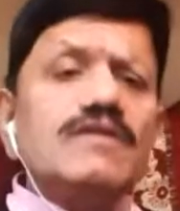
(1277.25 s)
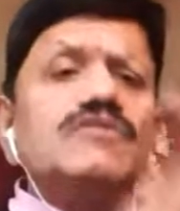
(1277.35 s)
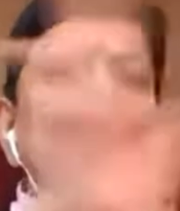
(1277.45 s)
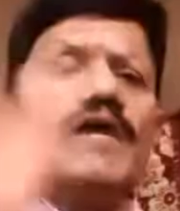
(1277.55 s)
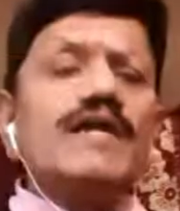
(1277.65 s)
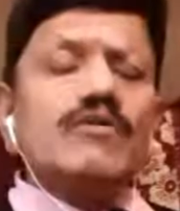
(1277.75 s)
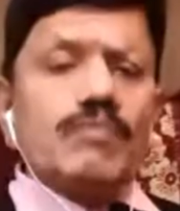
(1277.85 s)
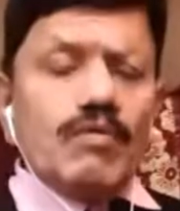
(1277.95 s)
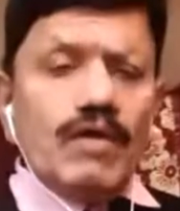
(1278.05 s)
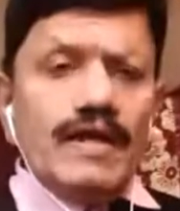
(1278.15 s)
So I have to
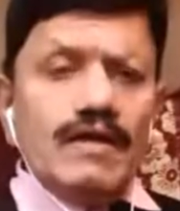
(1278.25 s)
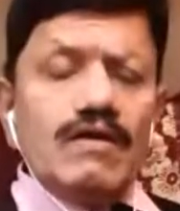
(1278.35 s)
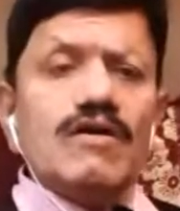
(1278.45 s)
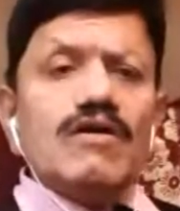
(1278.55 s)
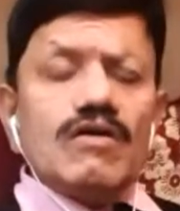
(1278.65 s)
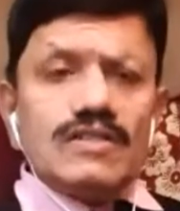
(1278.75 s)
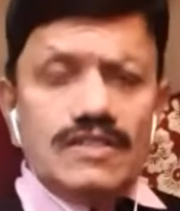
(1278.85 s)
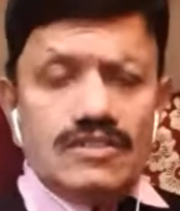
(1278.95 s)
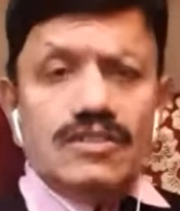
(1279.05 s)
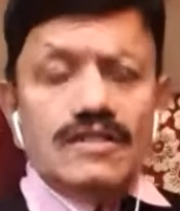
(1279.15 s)
provide all
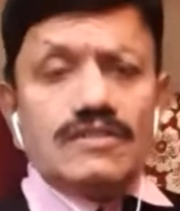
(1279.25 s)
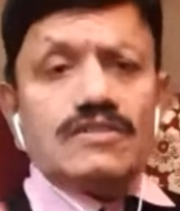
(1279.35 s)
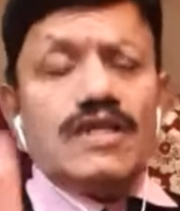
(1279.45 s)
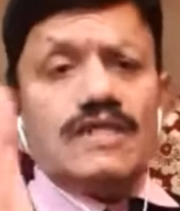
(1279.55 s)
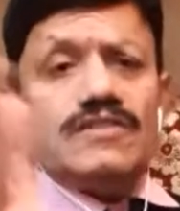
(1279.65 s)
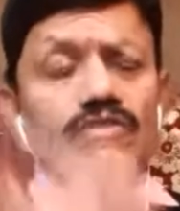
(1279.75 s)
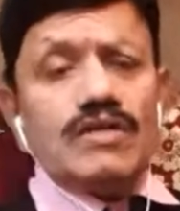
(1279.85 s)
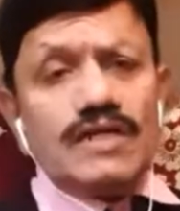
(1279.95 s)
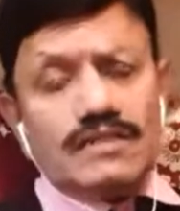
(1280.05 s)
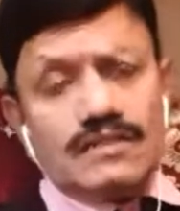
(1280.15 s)
these things. That is
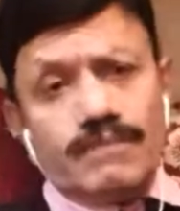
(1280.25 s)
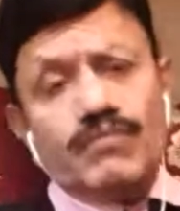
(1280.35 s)
known as